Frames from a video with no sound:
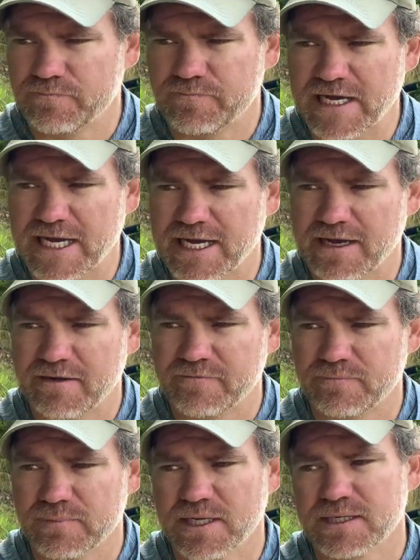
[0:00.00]
5
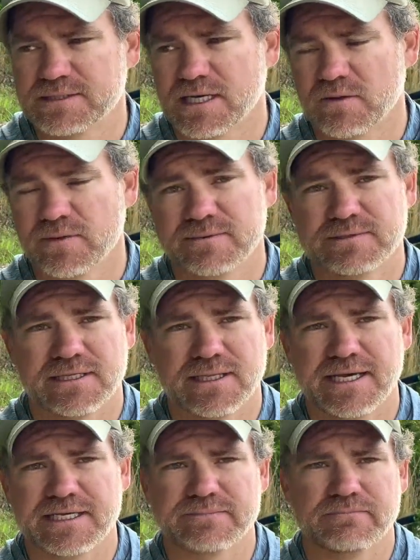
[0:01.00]
months, all the way up to the last